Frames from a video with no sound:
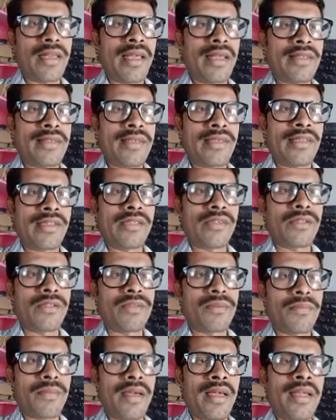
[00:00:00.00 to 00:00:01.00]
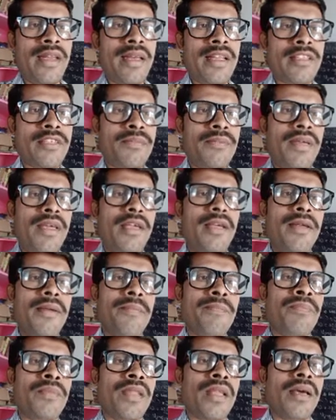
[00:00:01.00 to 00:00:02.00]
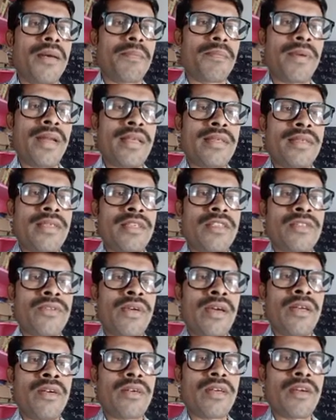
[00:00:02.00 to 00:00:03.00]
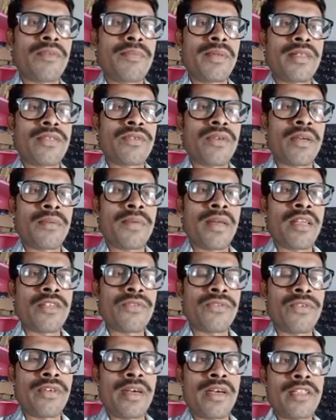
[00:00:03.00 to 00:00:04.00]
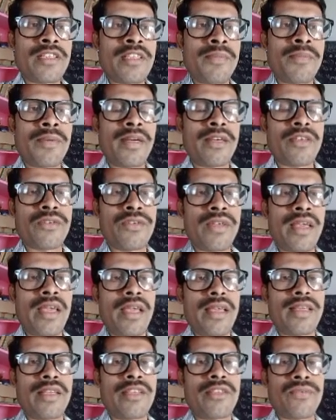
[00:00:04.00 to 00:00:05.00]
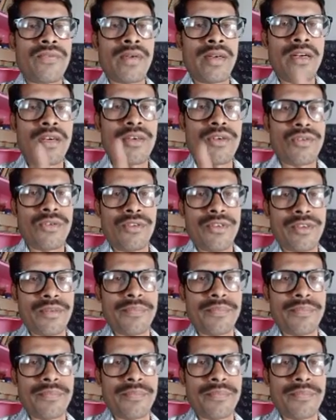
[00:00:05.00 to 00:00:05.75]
X is equal to minus b plus the square root of b square minus 4ac by 2a is one root.